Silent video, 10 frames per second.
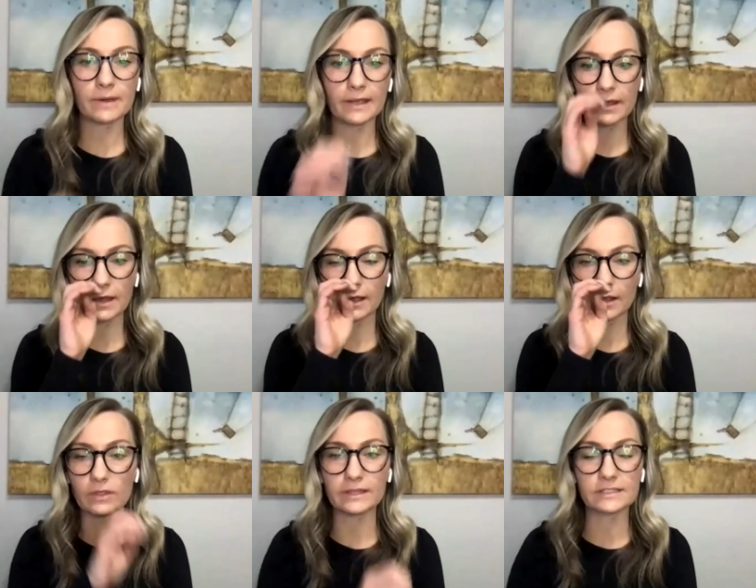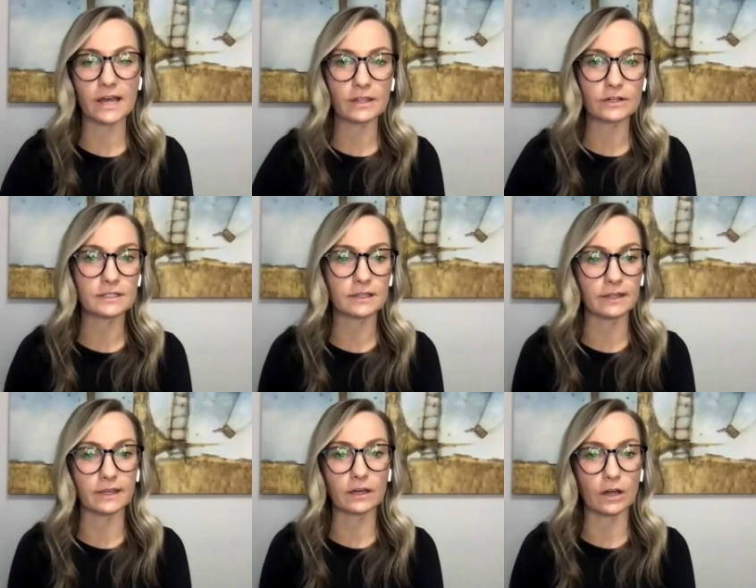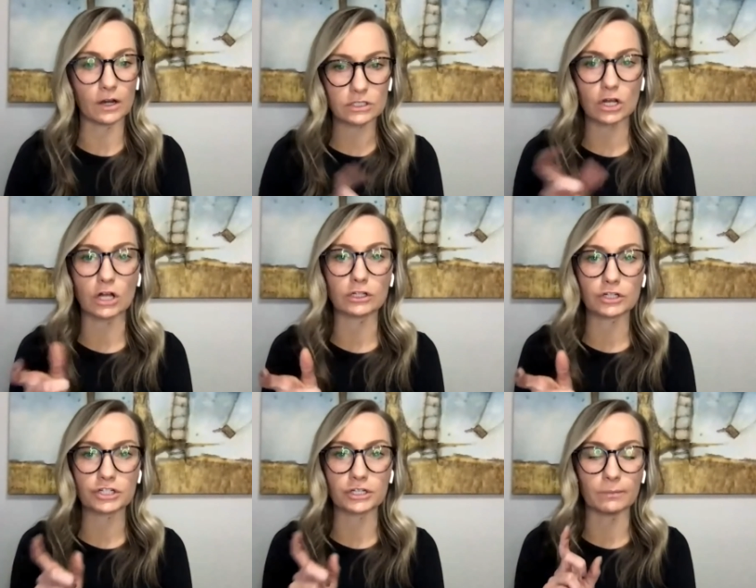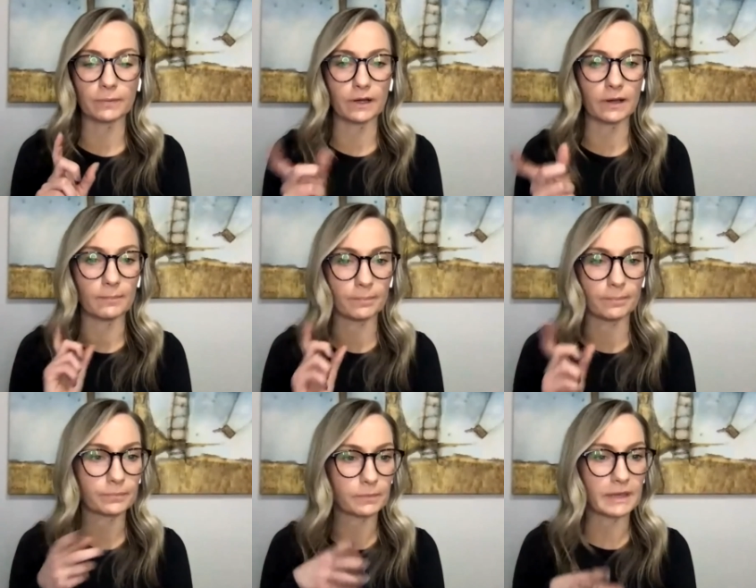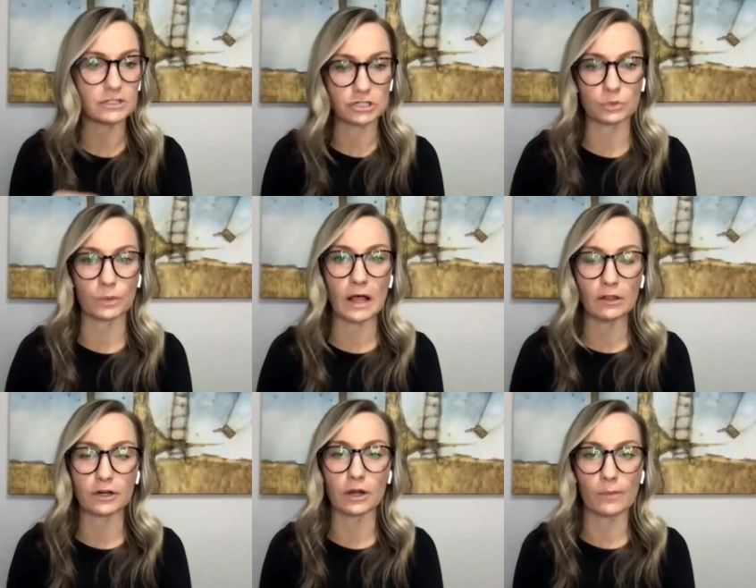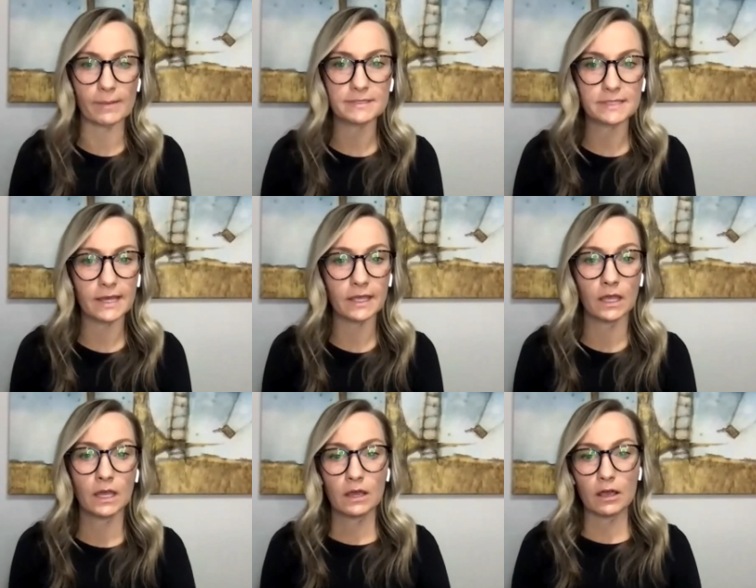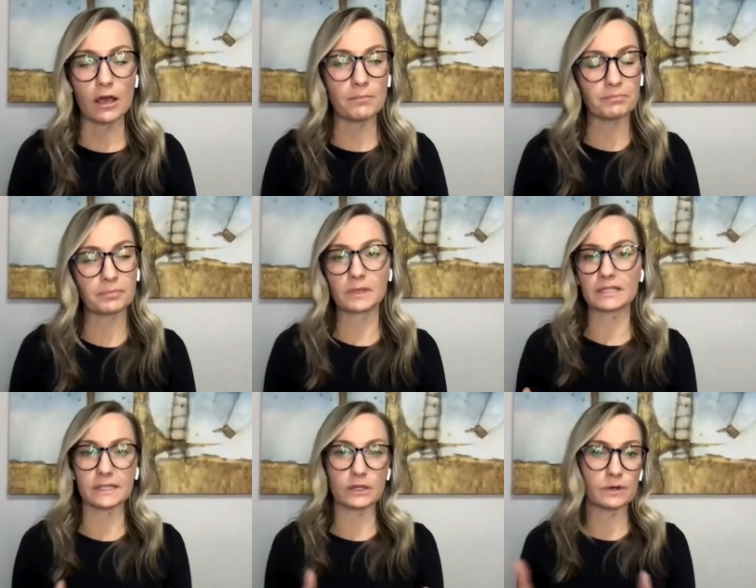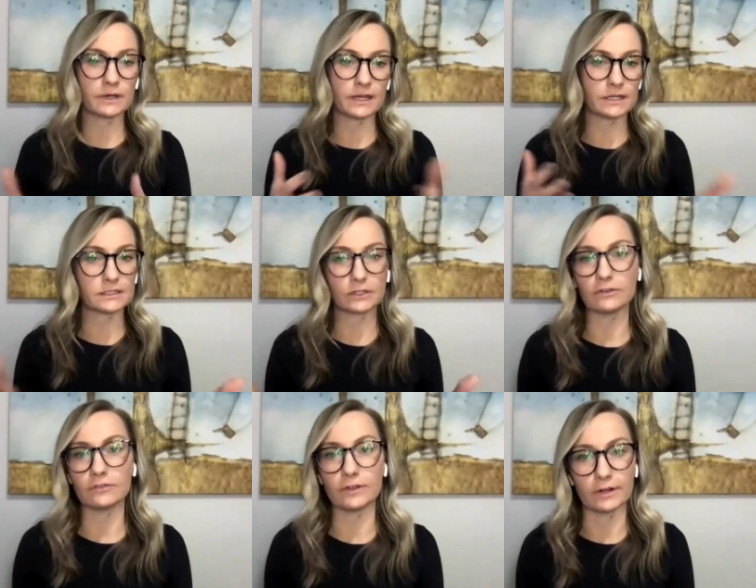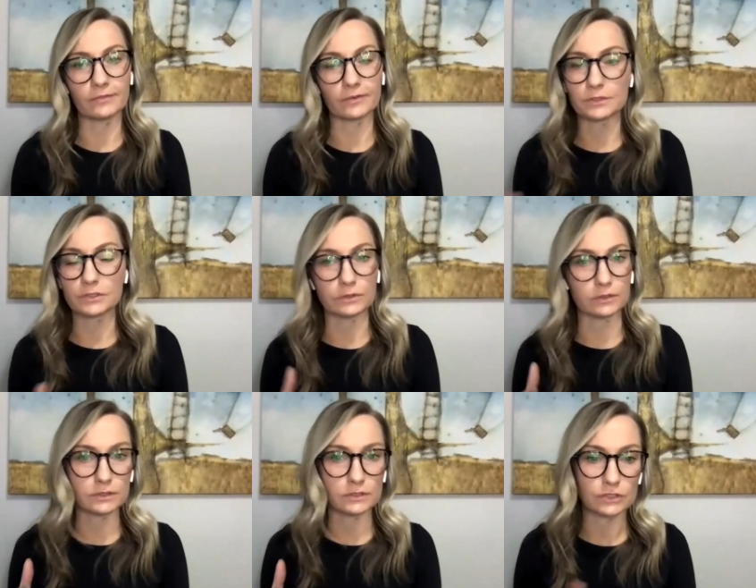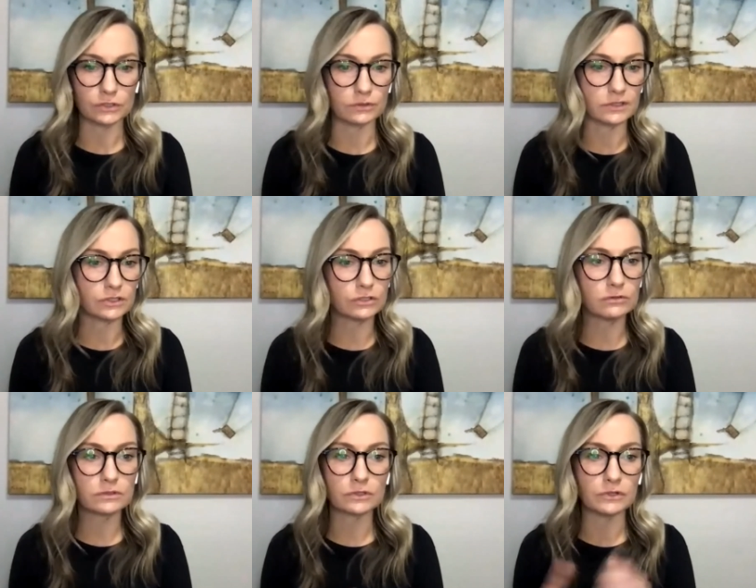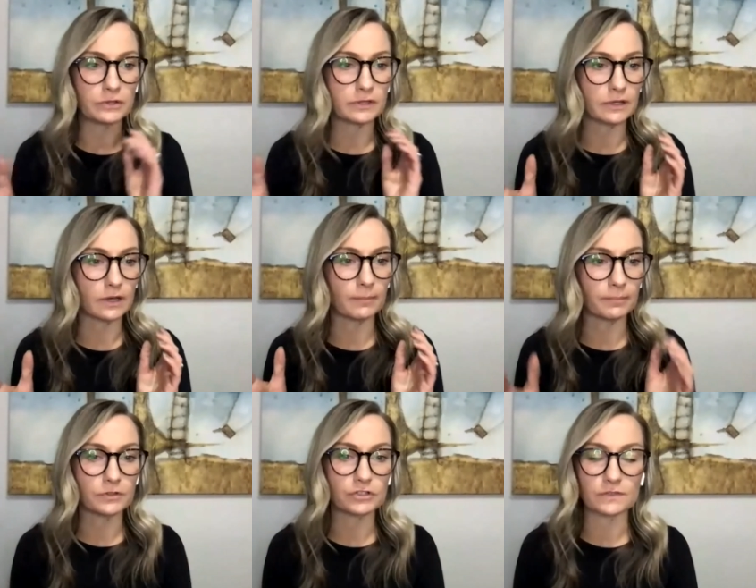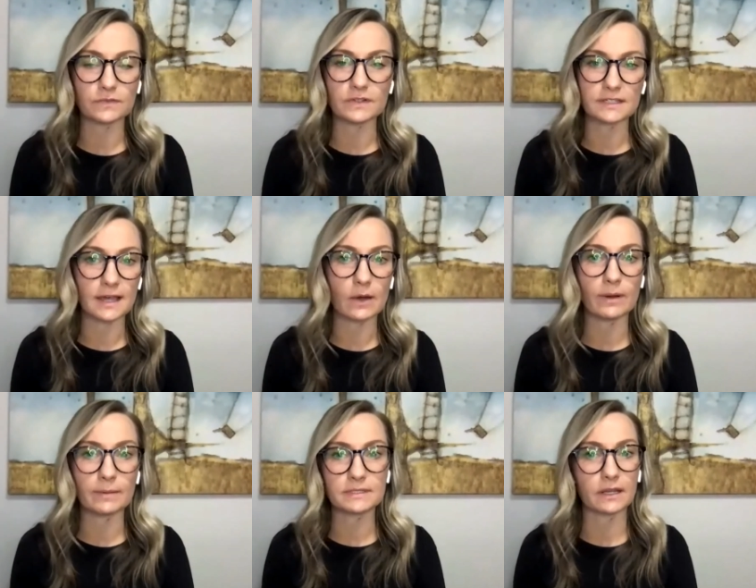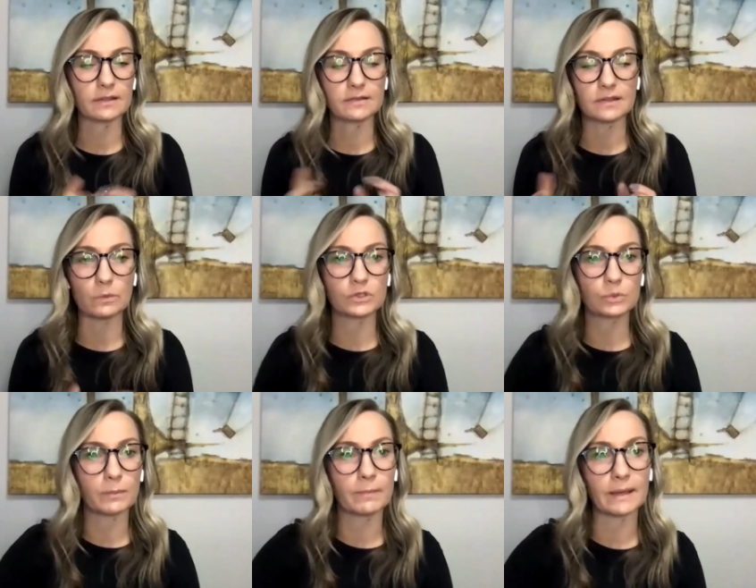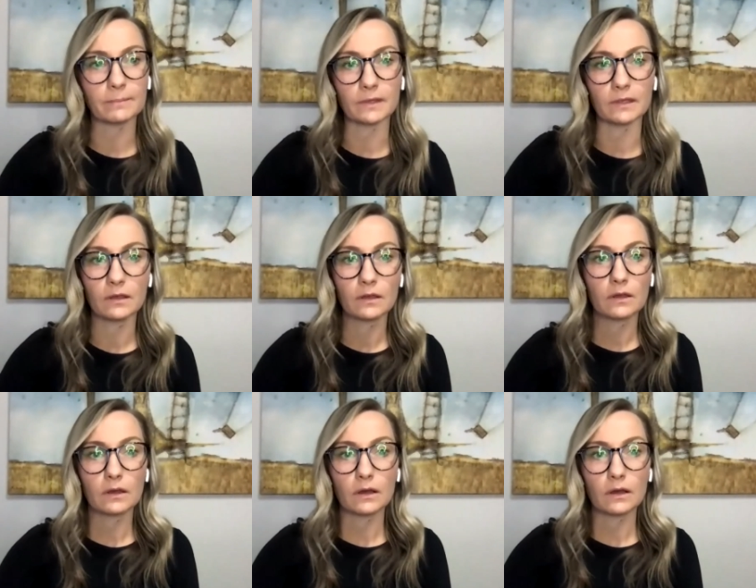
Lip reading: get my colleague Tyler to link our scholarship page as well on our website, because I know, again, it's going to vary from student to student too, so you can just visit that website and see which one might be